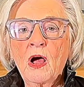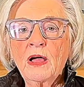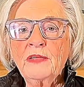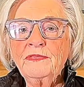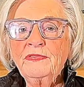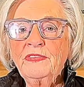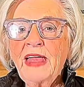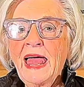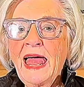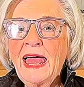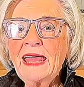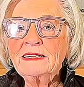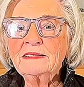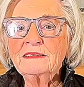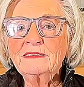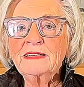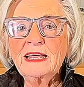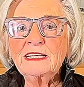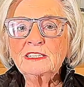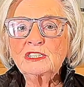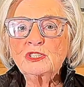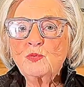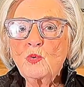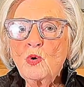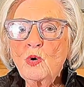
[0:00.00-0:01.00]

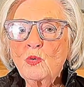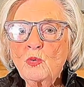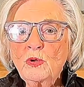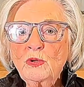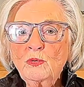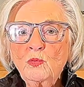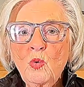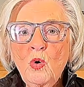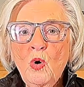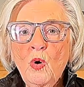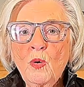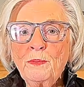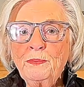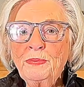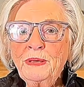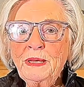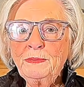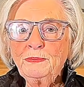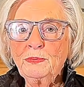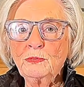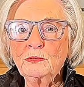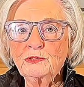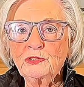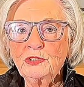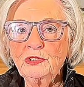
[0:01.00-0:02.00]
That's what we want
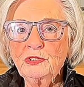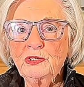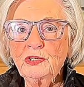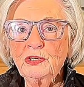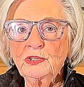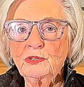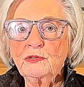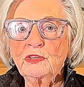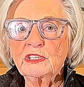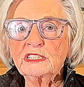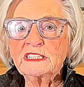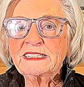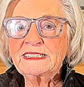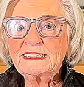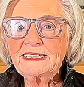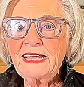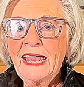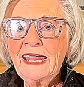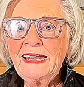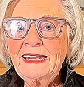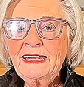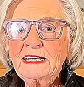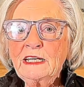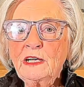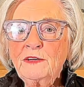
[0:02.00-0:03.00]
people to do. The
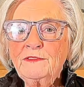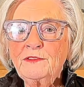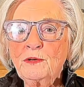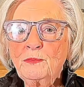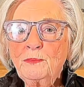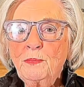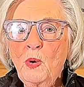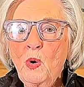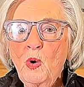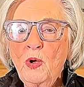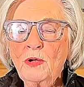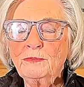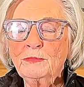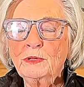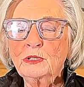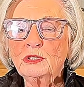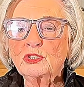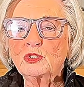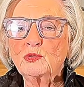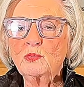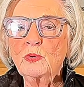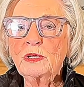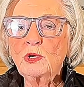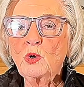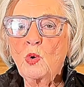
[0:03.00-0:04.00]
setting of
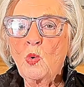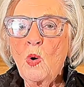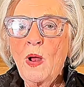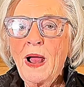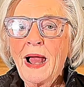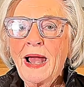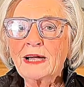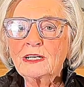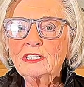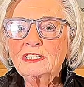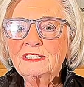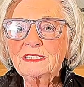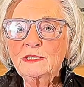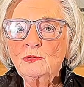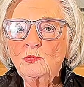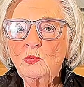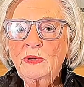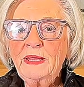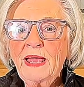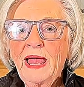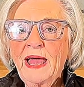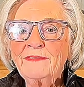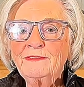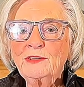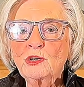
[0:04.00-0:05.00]
appointments requires that we
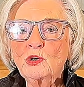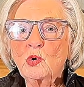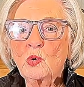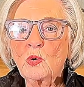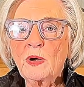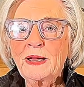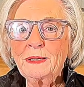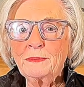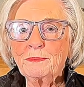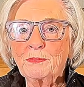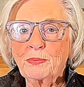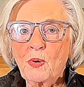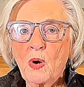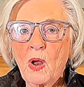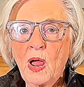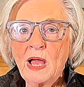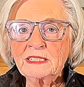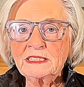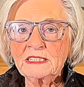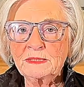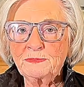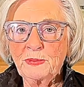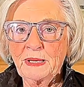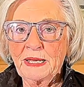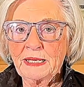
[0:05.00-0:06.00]
have a great
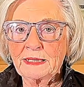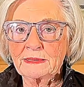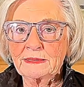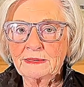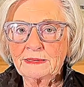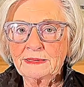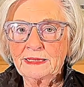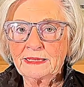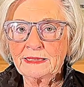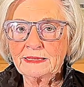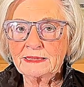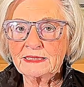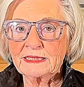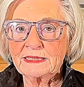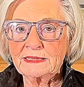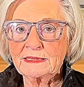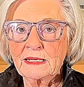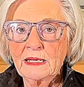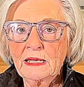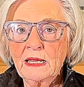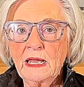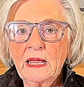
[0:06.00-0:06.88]
prospect list.